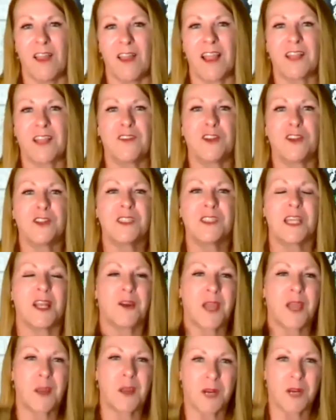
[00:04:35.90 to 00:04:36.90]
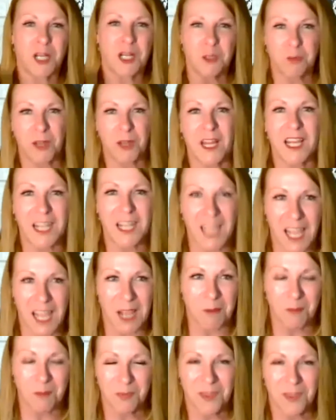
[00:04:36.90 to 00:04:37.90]
you said, okay, we're going to play a
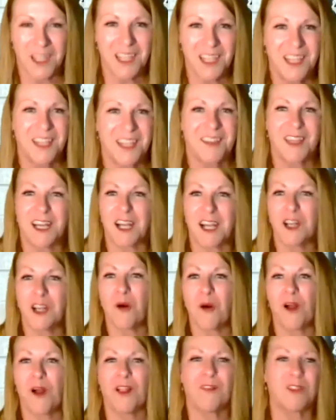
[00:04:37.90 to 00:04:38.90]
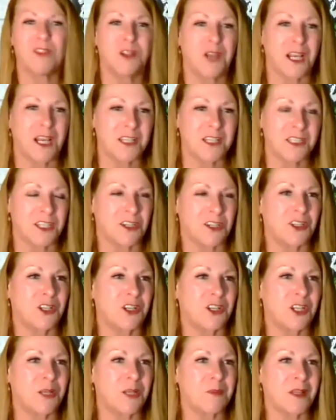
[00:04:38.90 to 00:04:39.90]
game. Then I know all of you guys here,
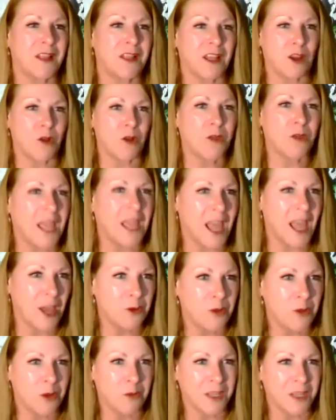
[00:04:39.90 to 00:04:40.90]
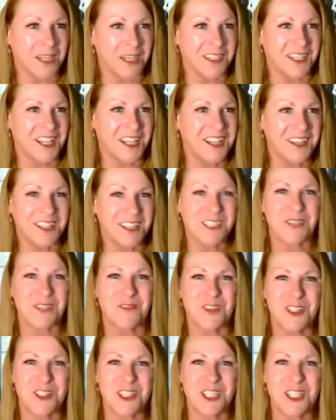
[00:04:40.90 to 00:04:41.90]
you're going to be like, okay, how do I win? And that's the
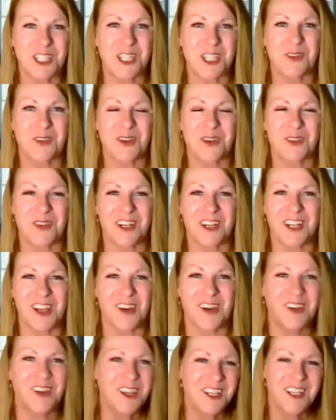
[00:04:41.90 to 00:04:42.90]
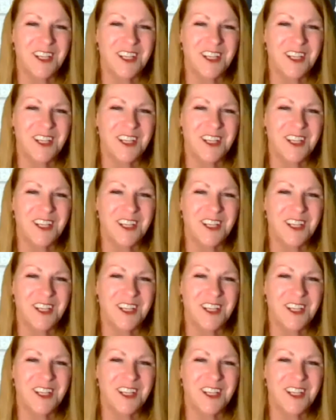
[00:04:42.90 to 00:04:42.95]
first thing you're going to want to know.